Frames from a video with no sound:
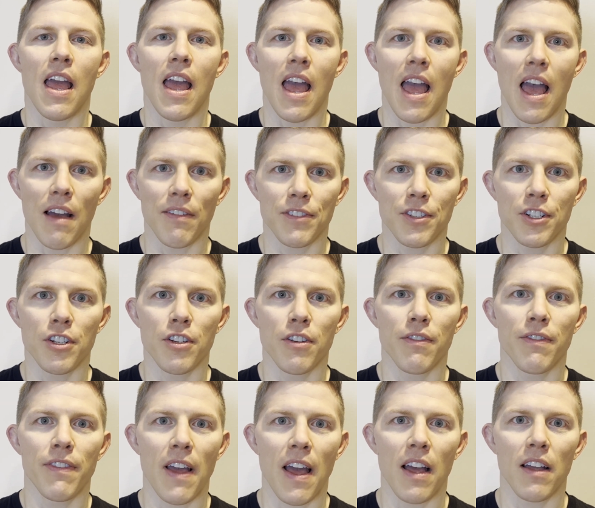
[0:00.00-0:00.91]
After you
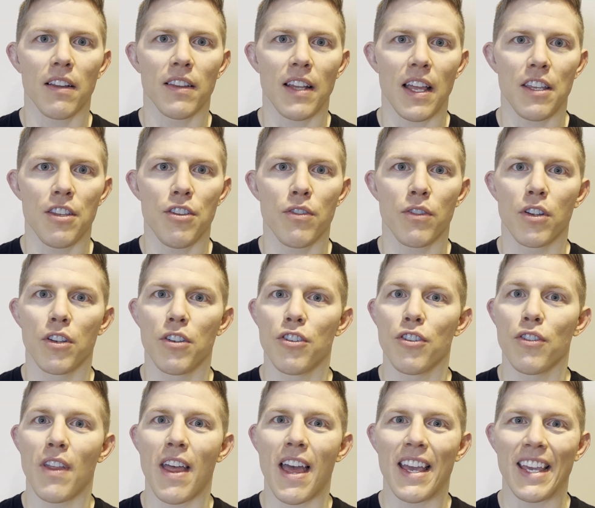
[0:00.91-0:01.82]
found that you can
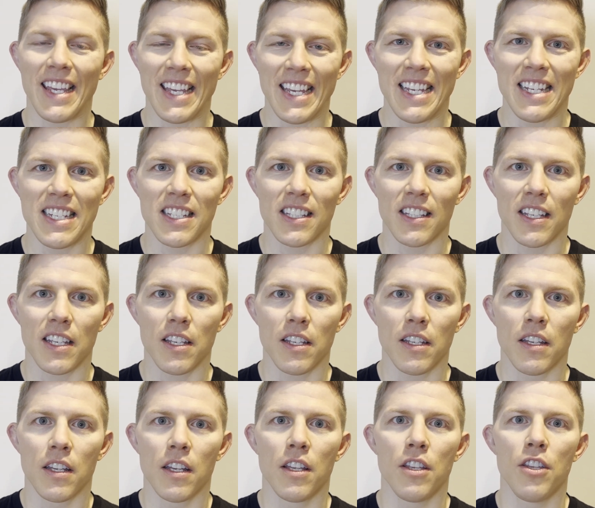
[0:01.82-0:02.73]
do that
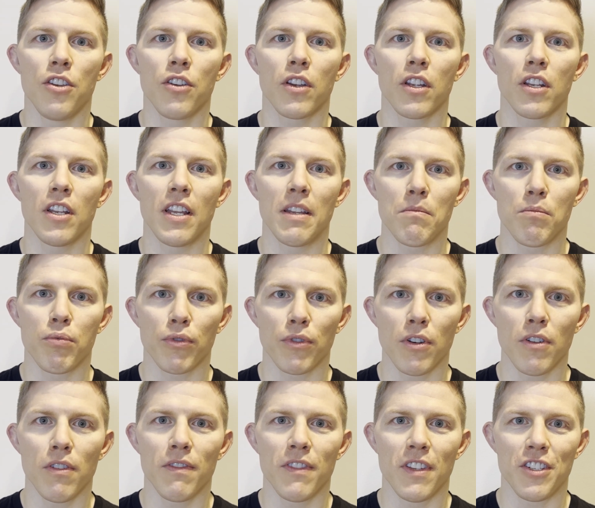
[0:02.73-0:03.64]
easily, you can
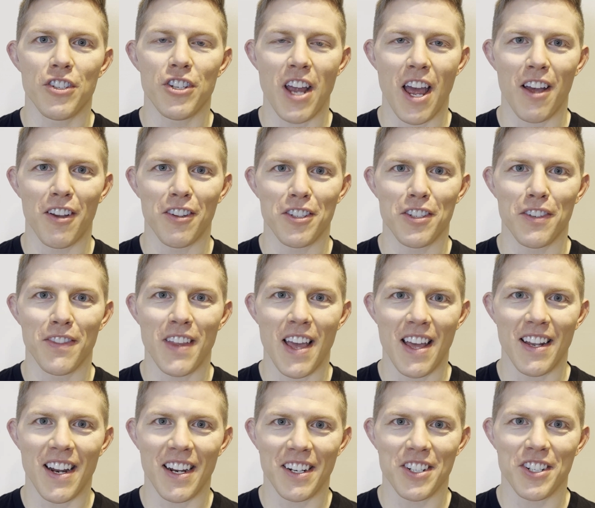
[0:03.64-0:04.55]
improve the challenge of
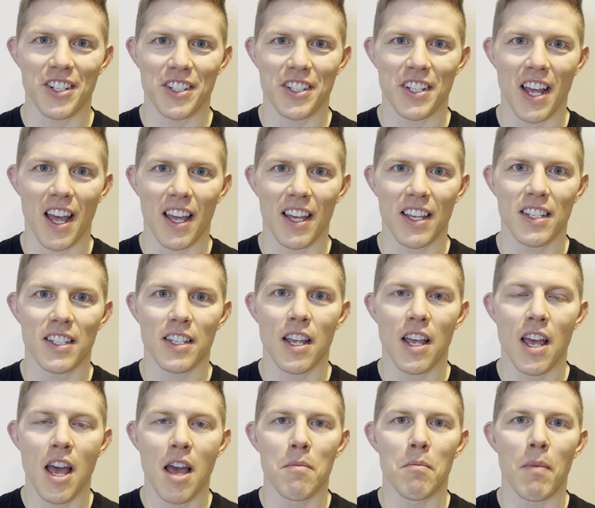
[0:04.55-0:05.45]
that exercise
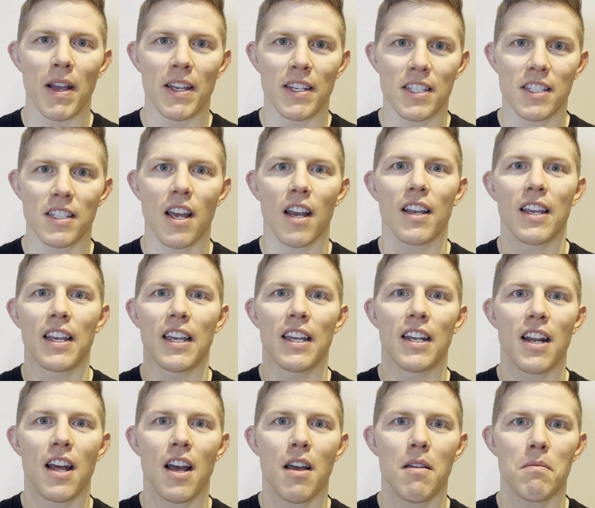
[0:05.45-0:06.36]
by sucking
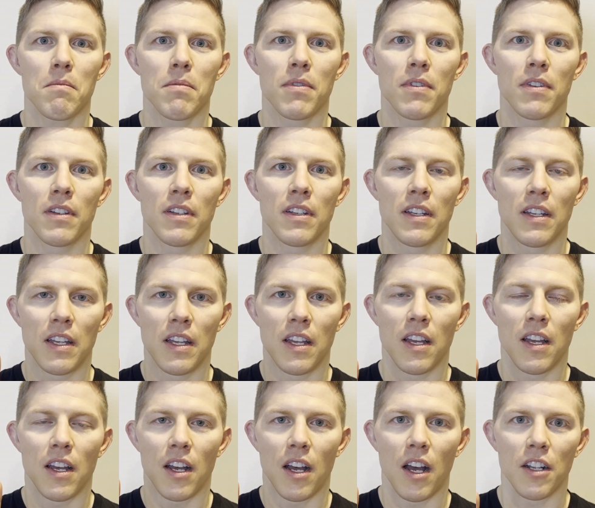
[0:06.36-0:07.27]
it up
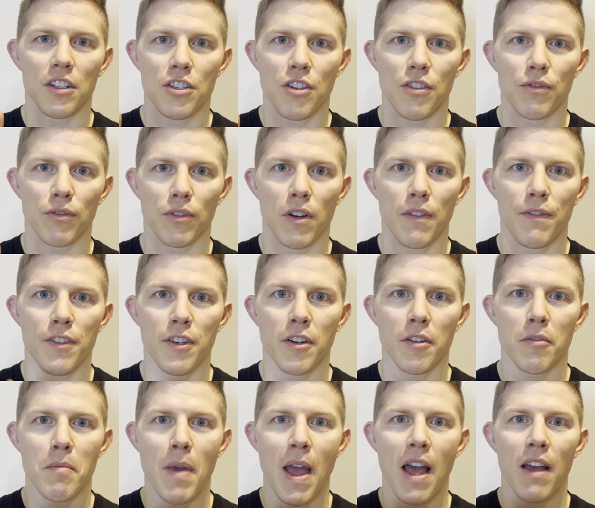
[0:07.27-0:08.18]
onto the roof of
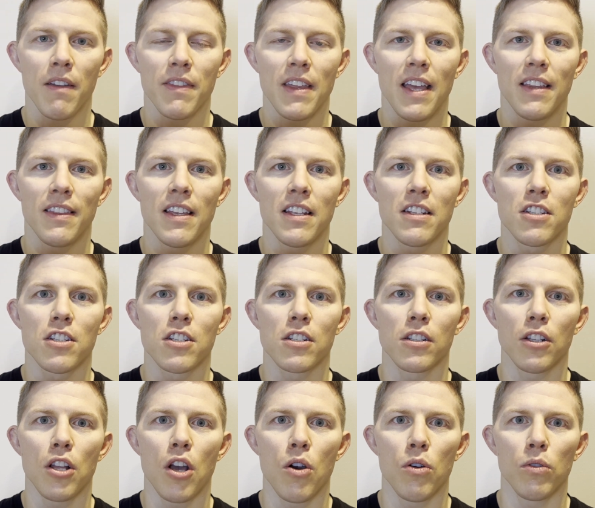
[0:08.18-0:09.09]
your mouth and then
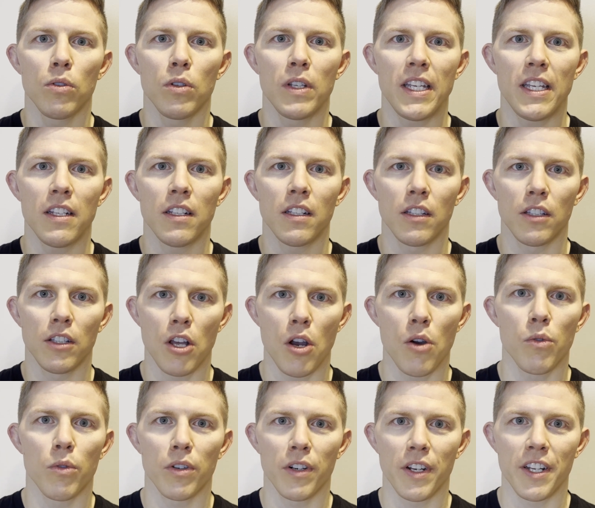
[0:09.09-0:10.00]
slowly
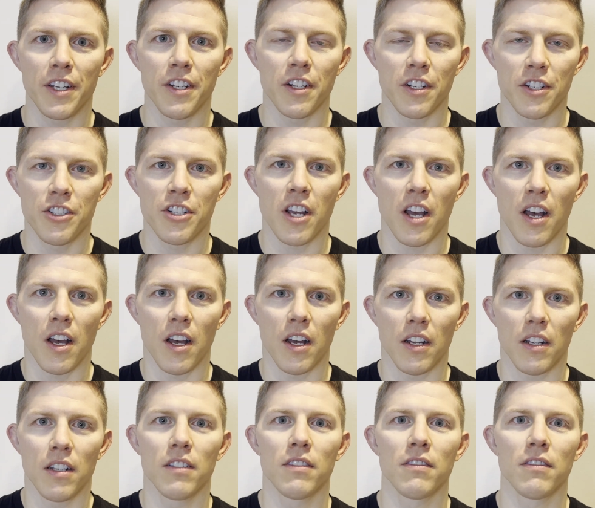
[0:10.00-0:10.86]
lowering your jaw.